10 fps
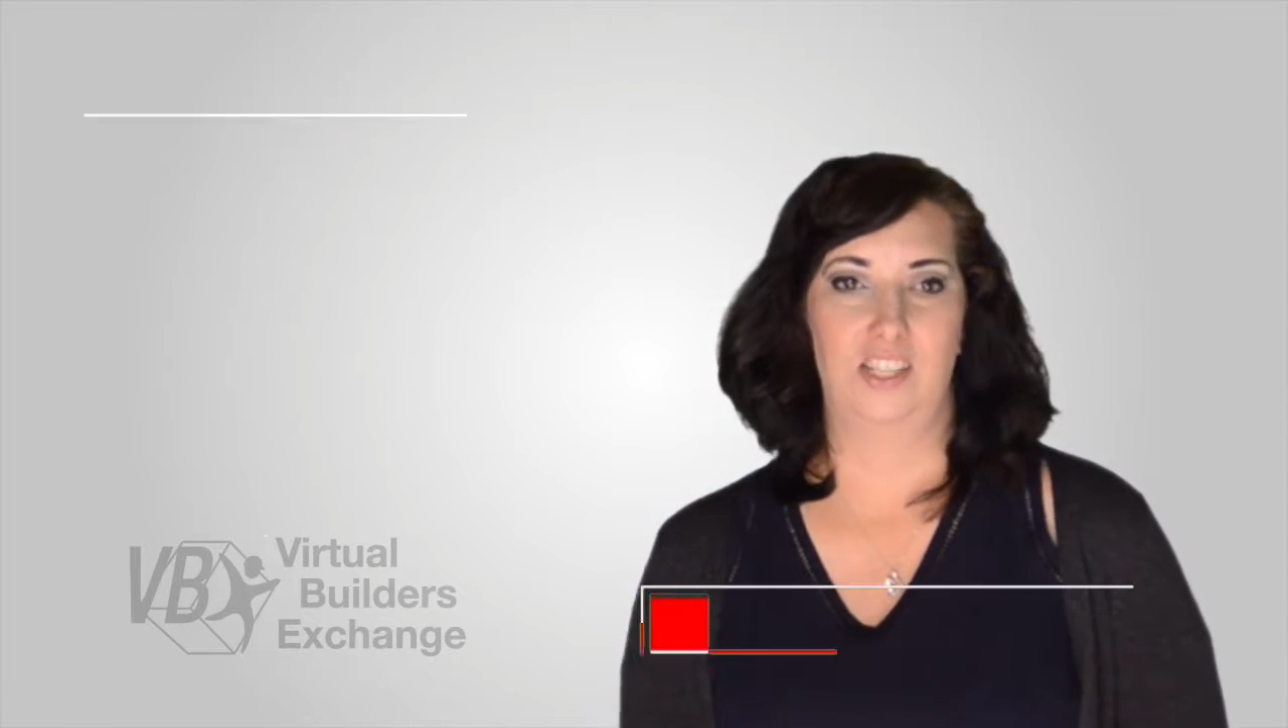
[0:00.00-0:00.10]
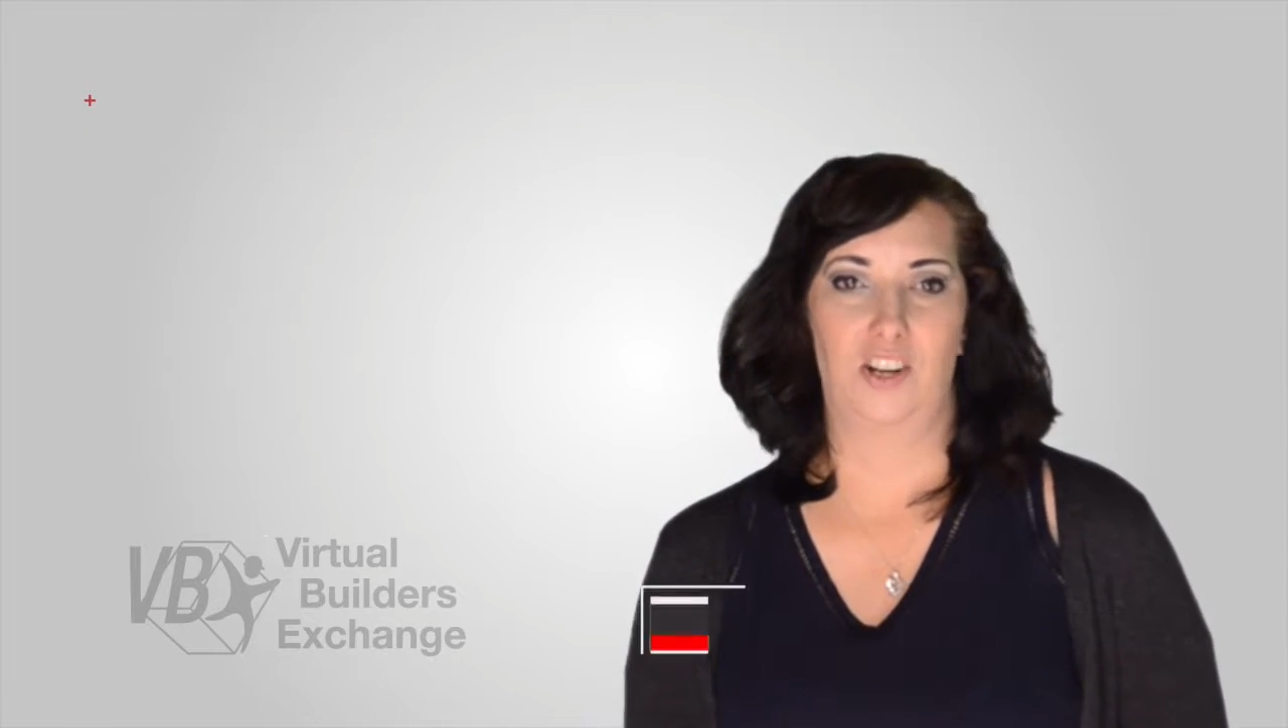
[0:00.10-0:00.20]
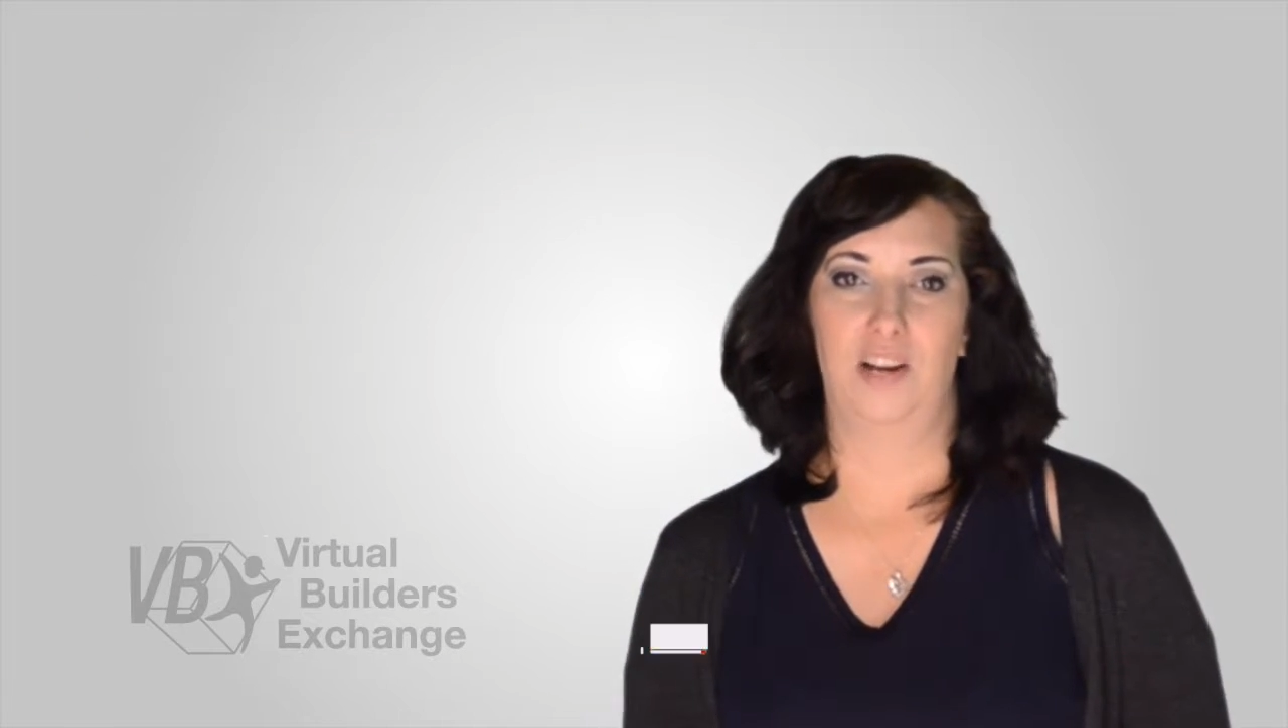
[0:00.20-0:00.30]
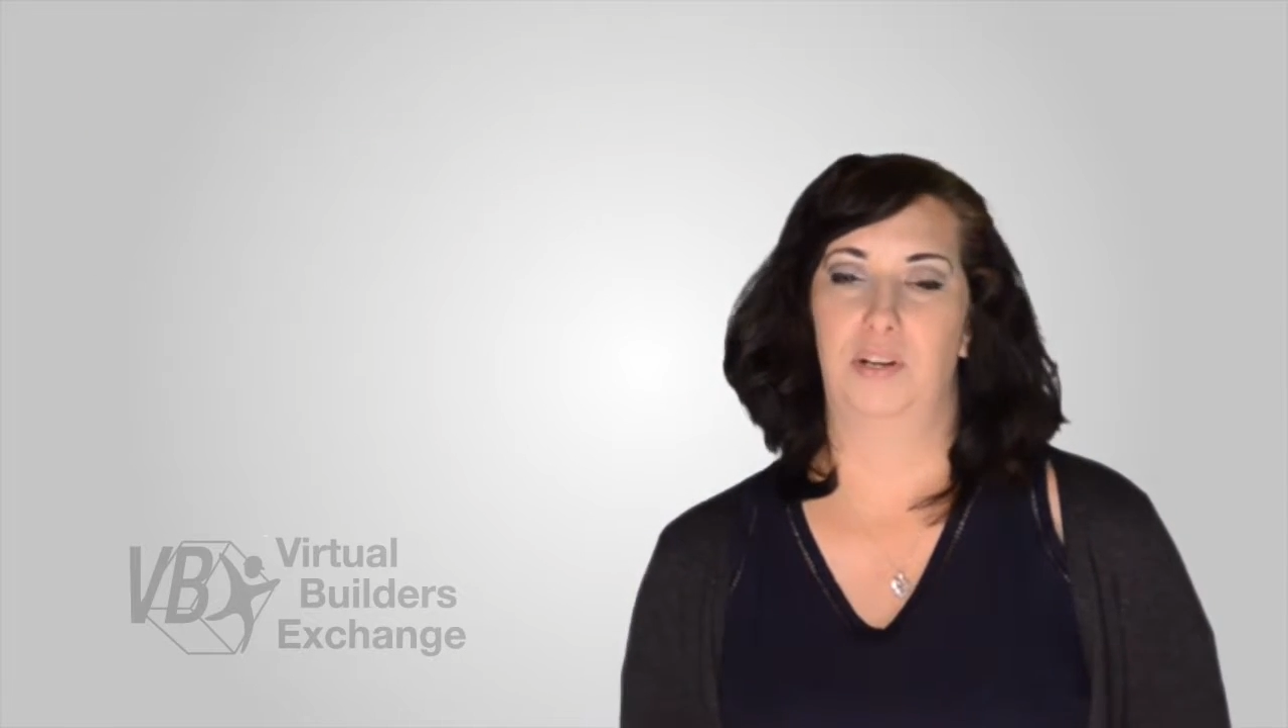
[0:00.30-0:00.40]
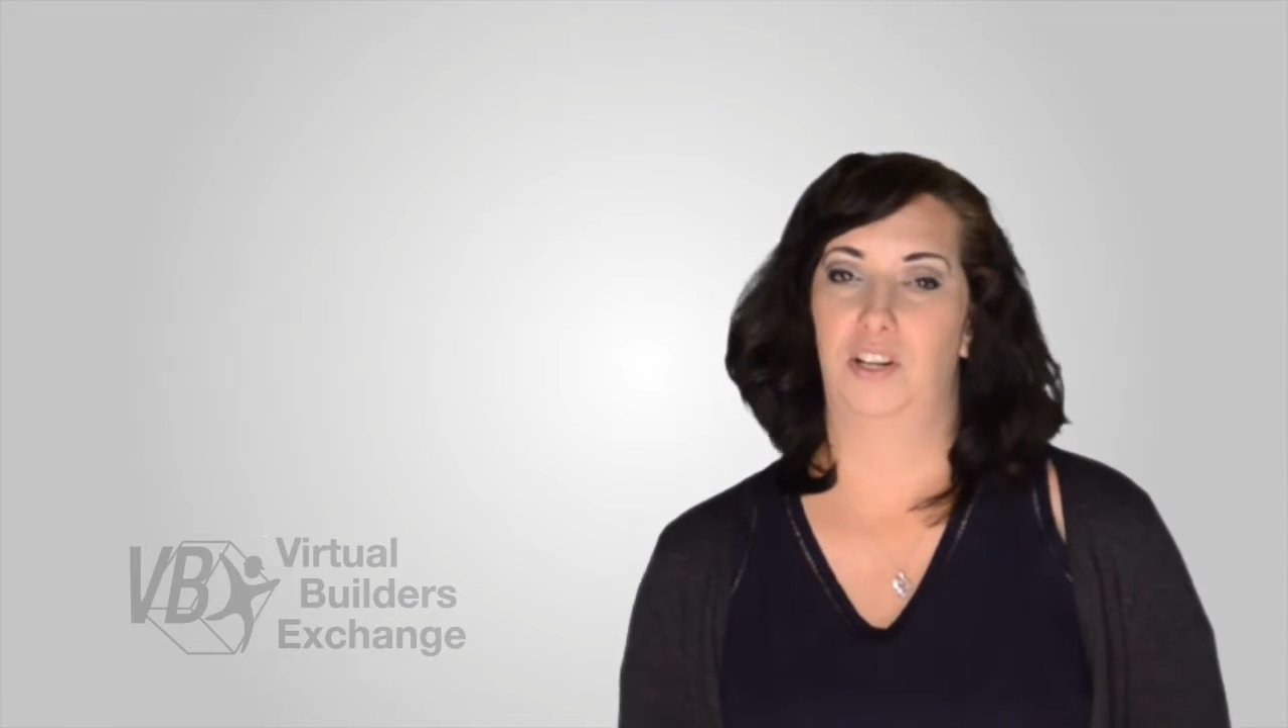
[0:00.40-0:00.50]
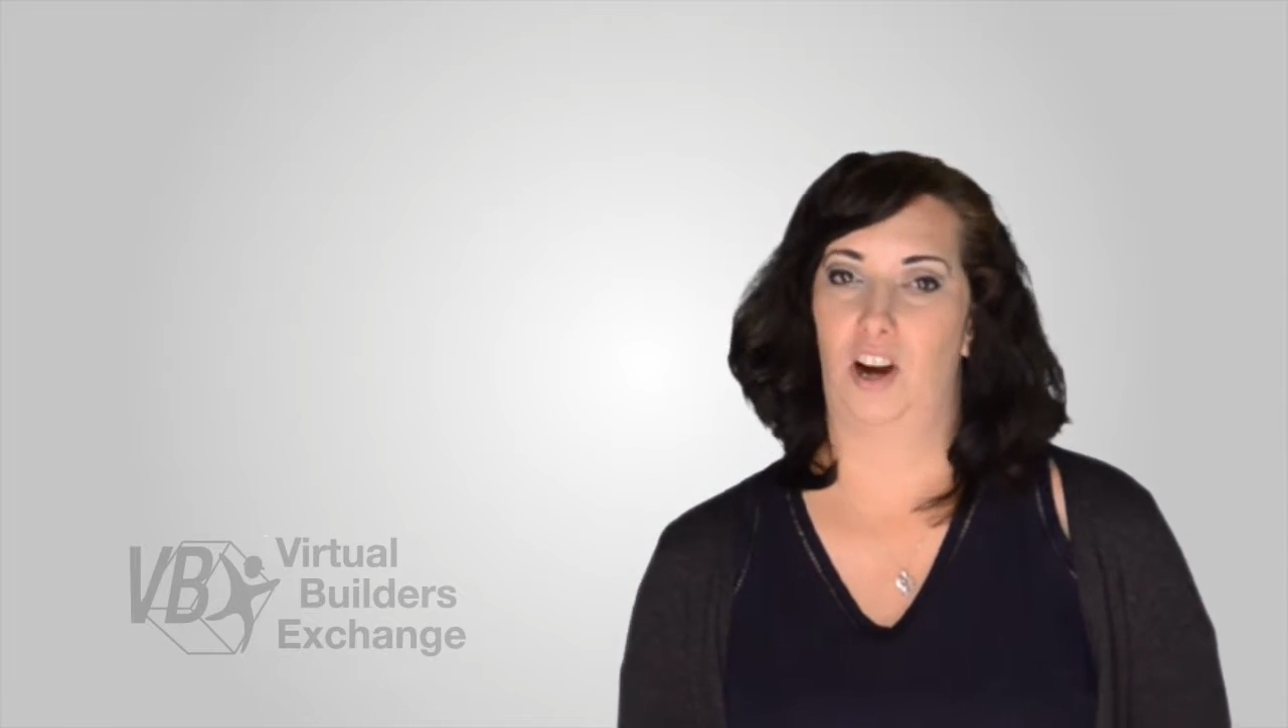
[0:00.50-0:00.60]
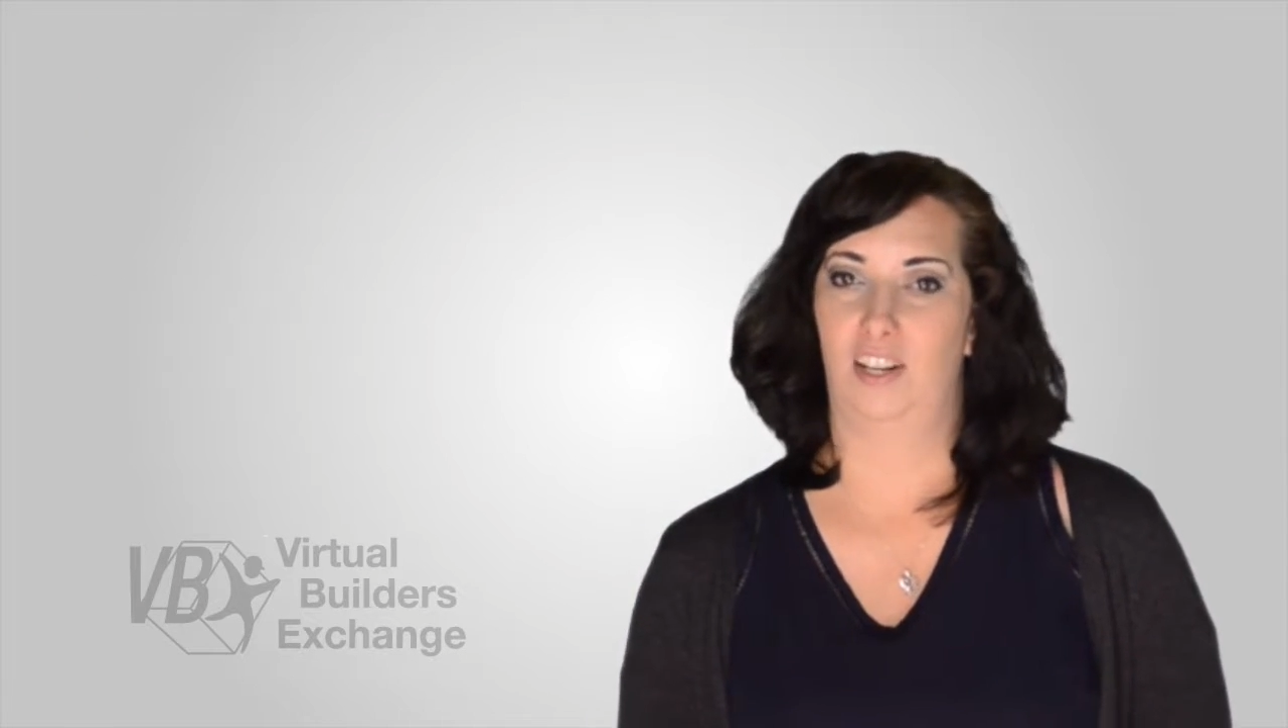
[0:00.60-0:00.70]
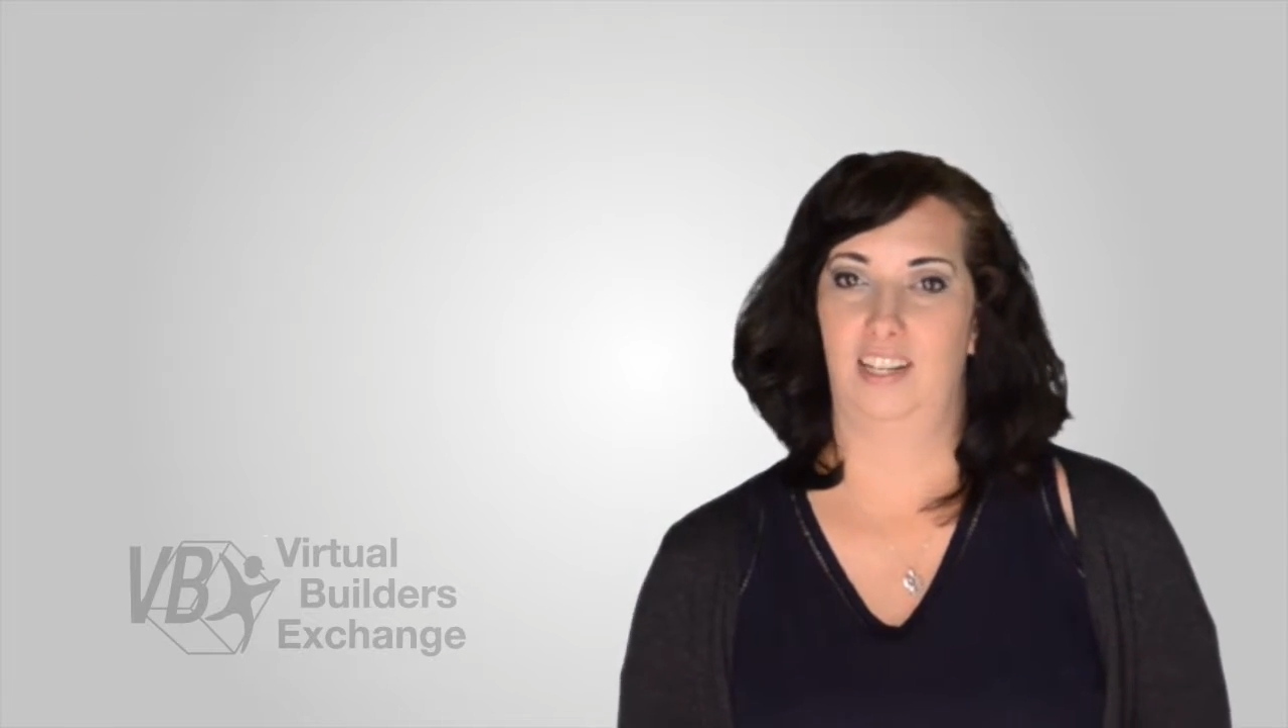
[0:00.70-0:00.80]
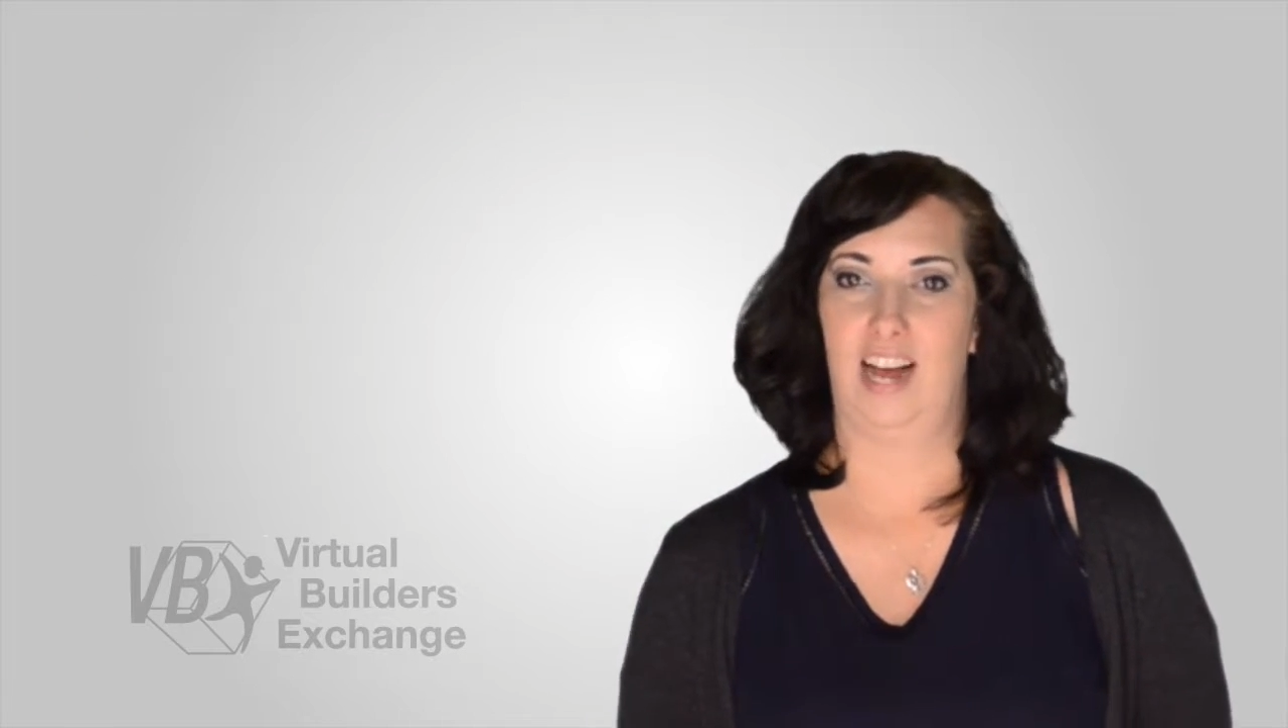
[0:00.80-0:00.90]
starting with Garland